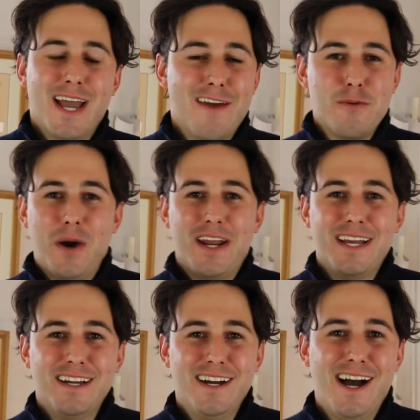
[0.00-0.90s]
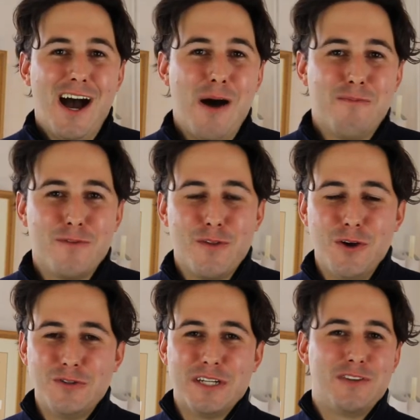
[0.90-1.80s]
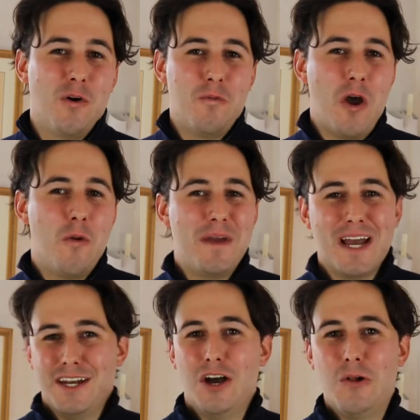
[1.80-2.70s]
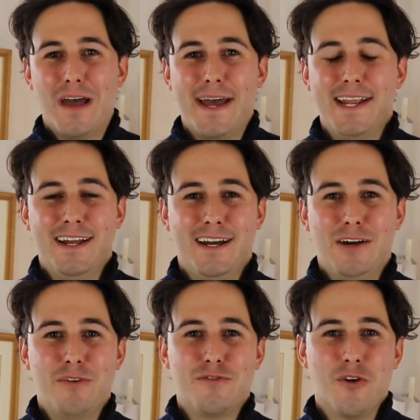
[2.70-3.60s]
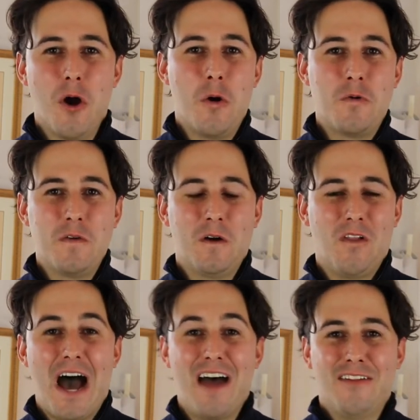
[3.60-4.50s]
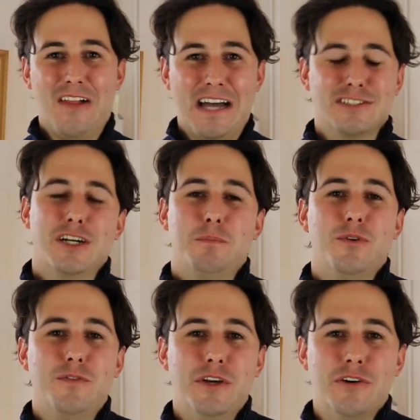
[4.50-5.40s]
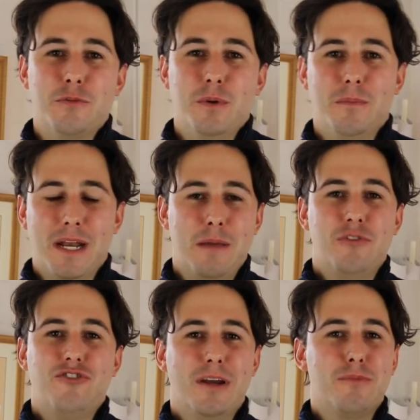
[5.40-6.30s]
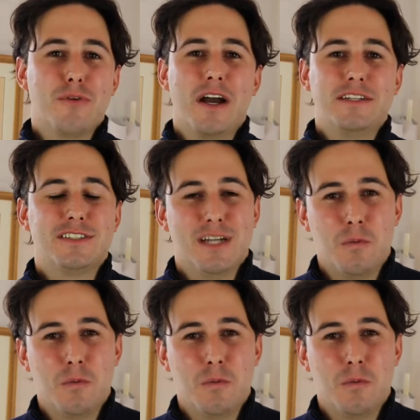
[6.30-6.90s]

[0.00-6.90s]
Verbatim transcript: Hey everybody, um, for those that don't know me, I know that uh, we've grown a lot in the last couple of years, but my name is James Rice.